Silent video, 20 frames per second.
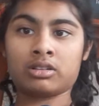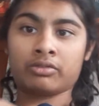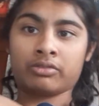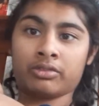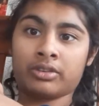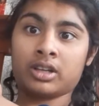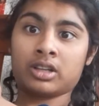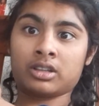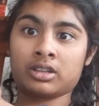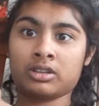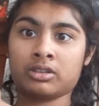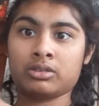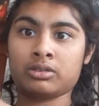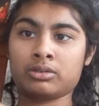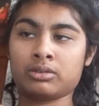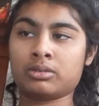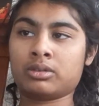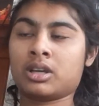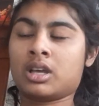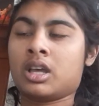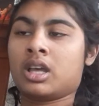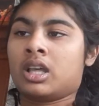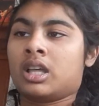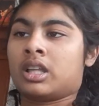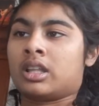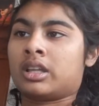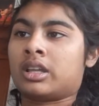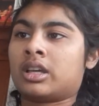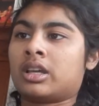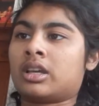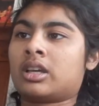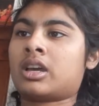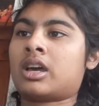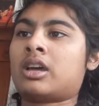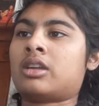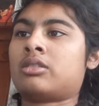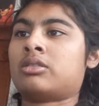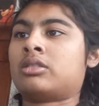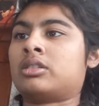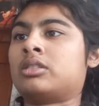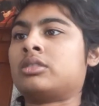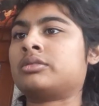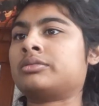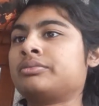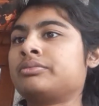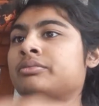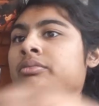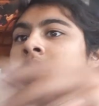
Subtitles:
fuck you. Like, I don't know.